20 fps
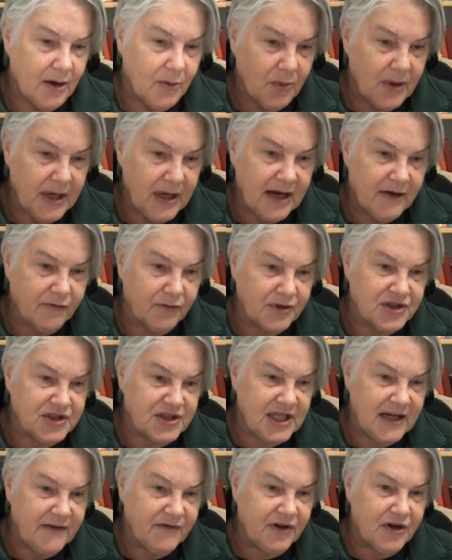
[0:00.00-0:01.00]
We have
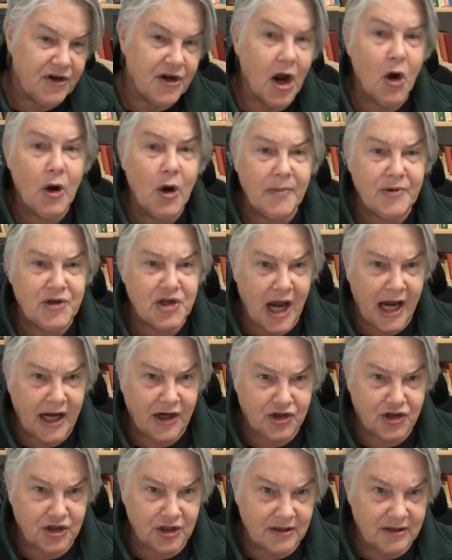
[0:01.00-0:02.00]
received no
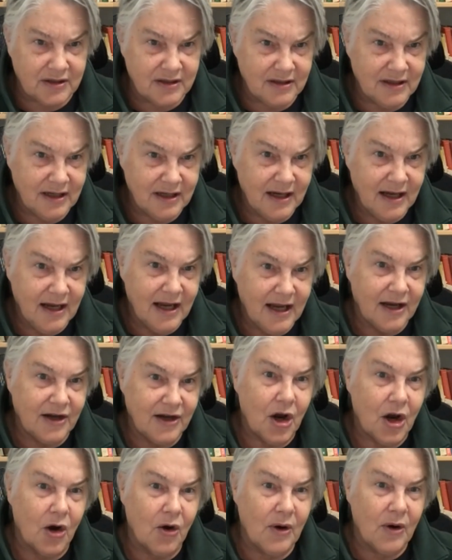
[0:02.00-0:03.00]
objection,
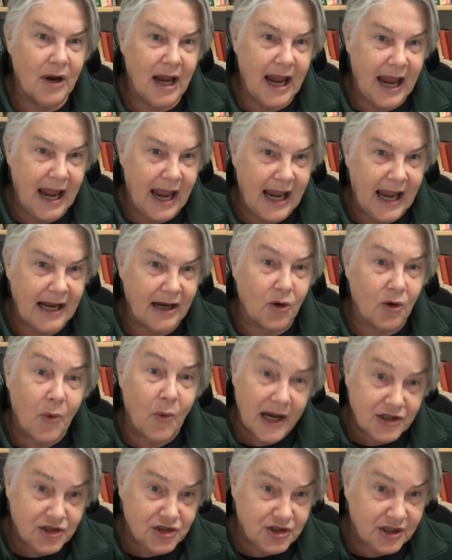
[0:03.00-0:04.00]
no
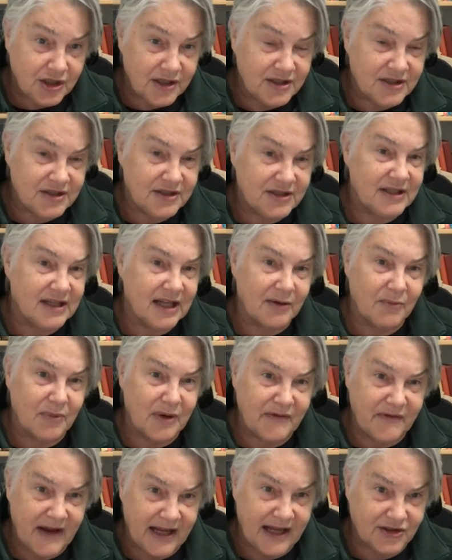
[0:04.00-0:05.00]
questions that
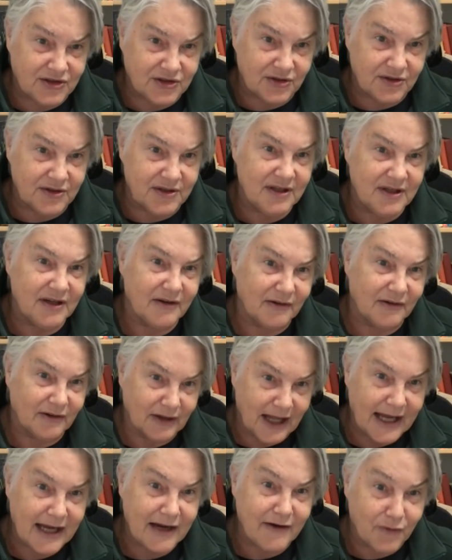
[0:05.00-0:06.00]
we've answered.
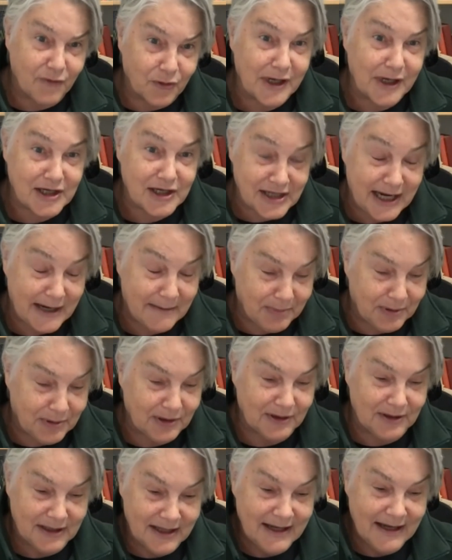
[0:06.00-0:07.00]
Like, for
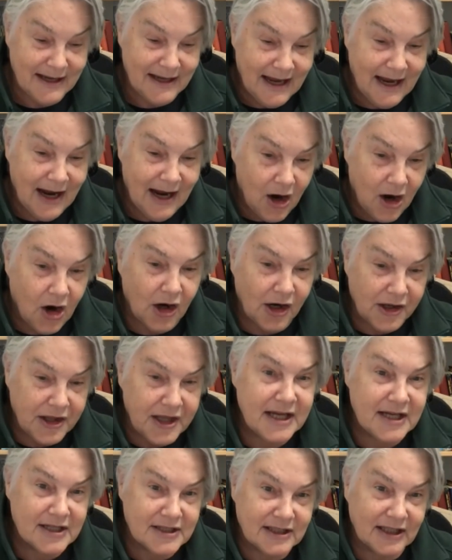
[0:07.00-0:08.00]
example, are
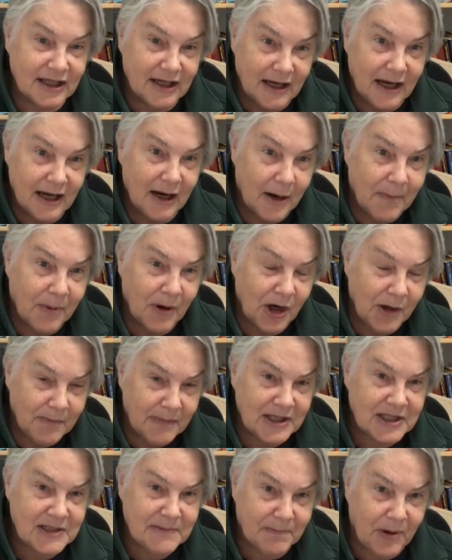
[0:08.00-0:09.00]
these
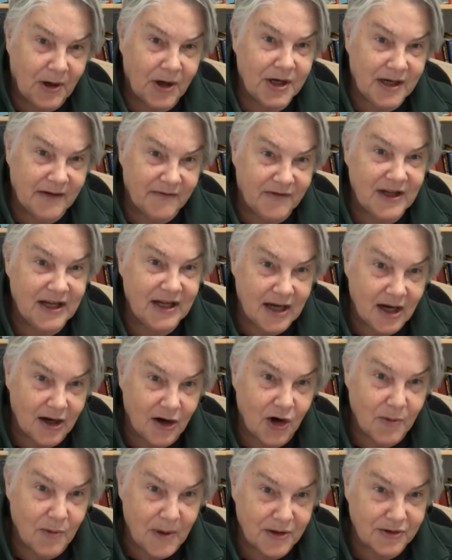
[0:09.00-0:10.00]
apartments part of the
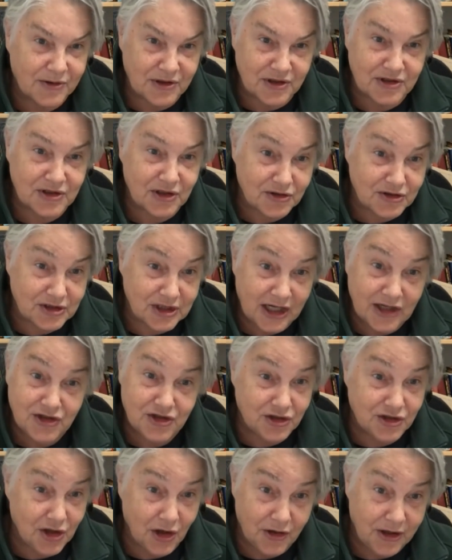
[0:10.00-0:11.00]
homeowners
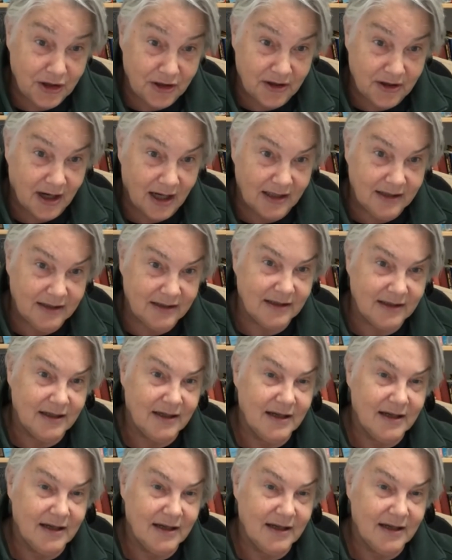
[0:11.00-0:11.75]
association? No, they're not.